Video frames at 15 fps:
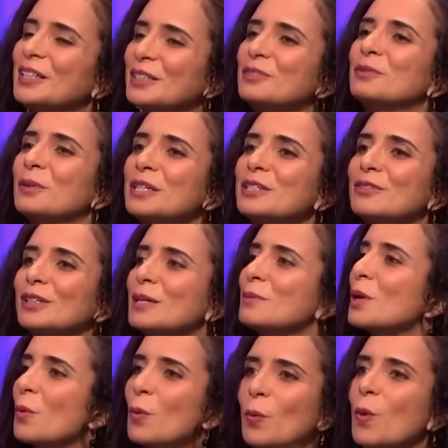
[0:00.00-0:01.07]
of wonderful. And I'm
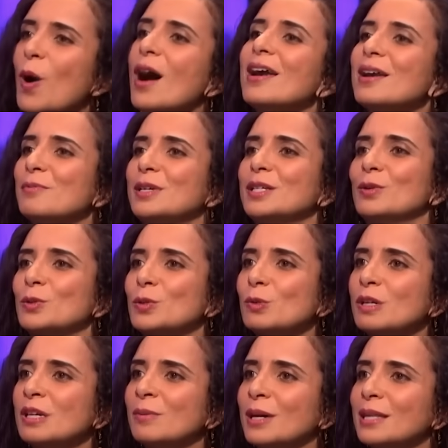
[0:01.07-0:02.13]
like, why are we not
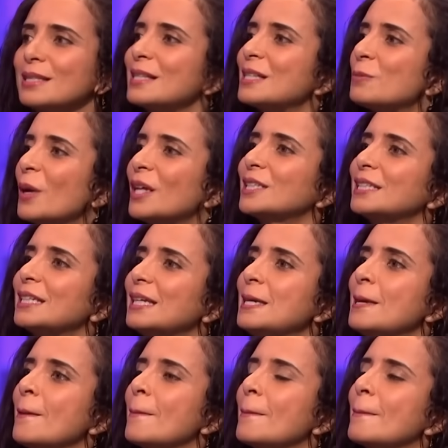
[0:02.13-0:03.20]
talking about this,
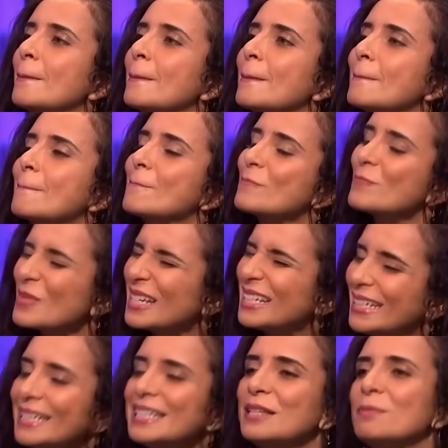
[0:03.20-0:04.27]
especially
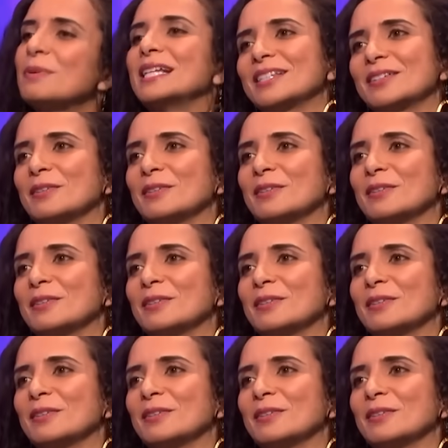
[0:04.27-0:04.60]
in the political